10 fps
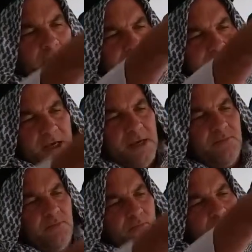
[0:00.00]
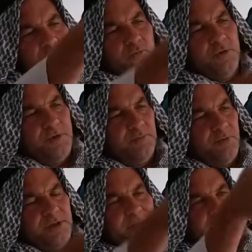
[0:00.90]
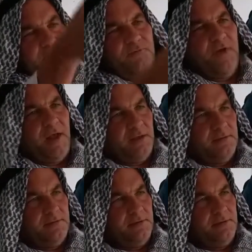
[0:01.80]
what came with the British van,